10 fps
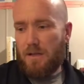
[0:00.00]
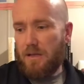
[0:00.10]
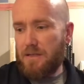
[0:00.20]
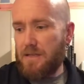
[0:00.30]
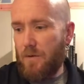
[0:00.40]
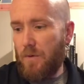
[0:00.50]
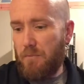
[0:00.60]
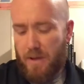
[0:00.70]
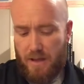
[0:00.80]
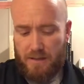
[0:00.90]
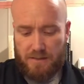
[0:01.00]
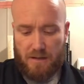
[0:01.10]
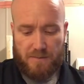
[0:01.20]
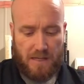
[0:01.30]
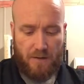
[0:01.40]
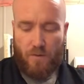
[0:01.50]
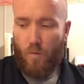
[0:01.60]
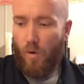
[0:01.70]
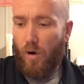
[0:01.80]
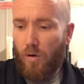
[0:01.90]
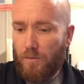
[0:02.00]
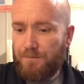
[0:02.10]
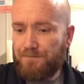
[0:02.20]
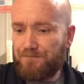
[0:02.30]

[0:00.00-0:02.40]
is that when PEX comes out of a wall,